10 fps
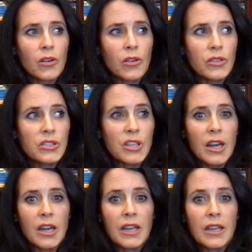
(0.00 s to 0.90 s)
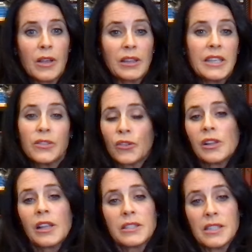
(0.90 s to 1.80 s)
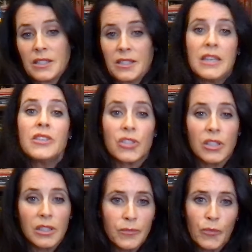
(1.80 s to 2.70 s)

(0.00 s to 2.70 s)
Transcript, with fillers: christianity at least for the last, since nietzsche